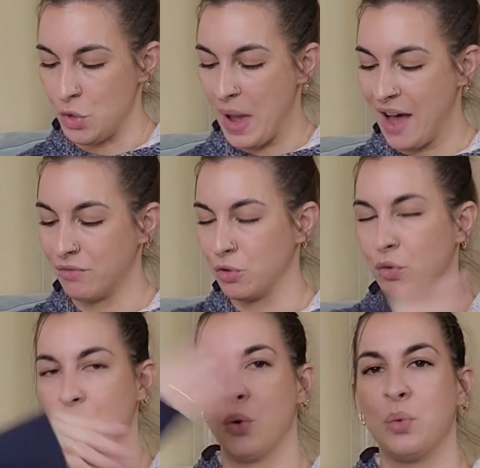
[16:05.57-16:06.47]
You have
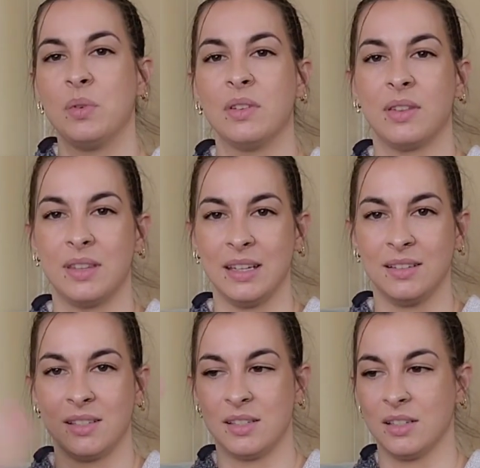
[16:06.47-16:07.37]
your own
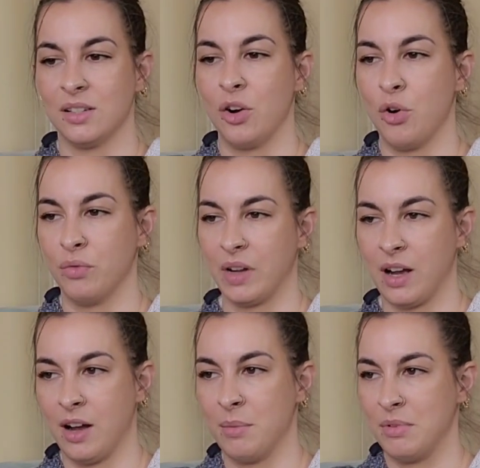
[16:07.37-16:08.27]
things to
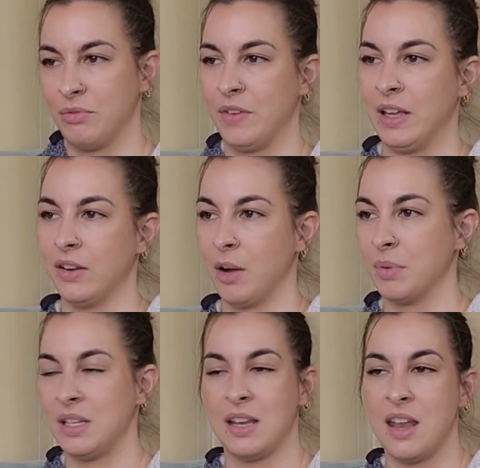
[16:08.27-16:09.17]
overcome and figure out,
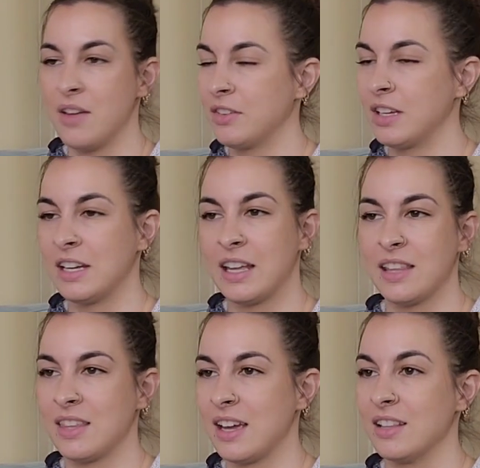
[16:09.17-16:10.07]
but you're never going to
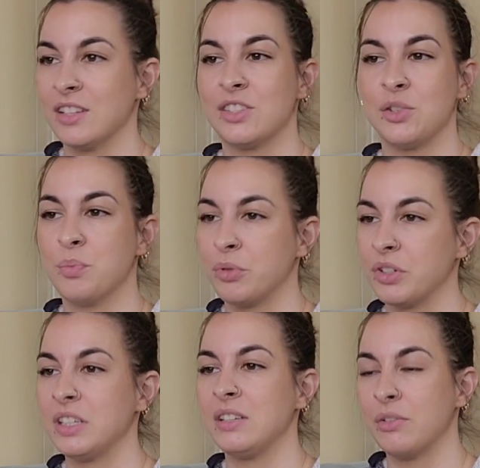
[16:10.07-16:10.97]
get there unless you
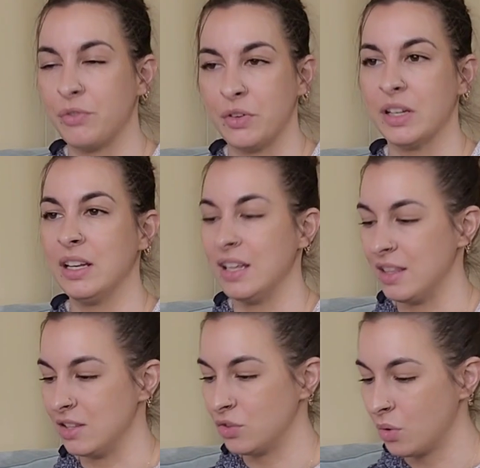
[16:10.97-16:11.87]
put your foot
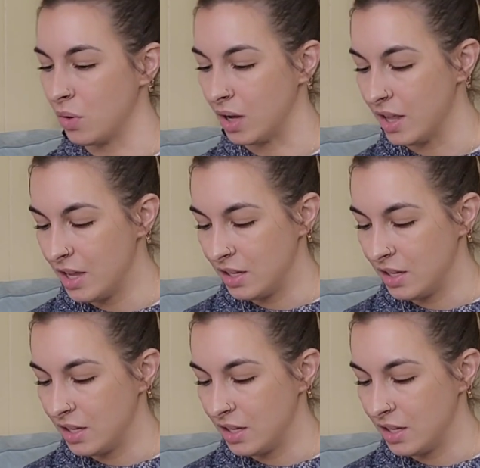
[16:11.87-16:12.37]
in the door.